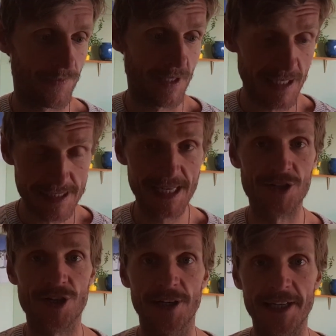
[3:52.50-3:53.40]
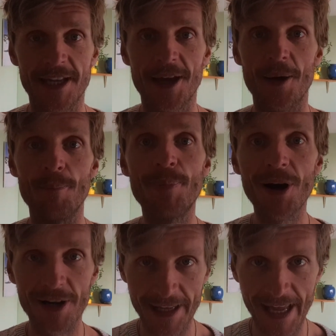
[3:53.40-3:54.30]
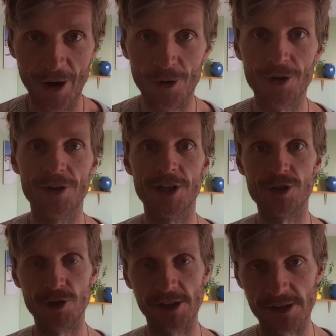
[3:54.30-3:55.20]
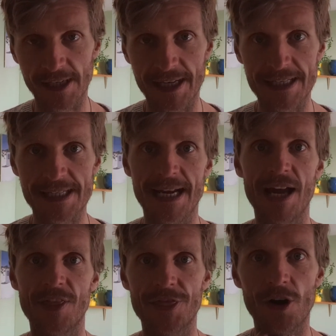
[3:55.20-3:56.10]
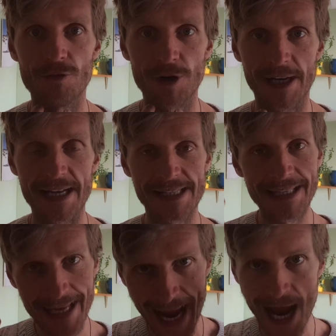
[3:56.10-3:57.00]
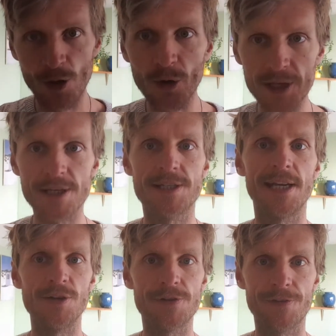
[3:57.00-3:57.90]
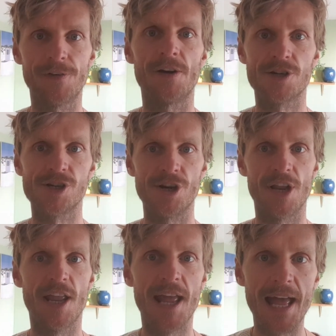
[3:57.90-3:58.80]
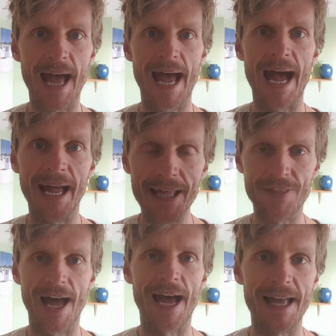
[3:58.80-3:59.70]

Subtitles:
essentially burning out the adrenal glands and the thyroid glands. They cannot continue to function at that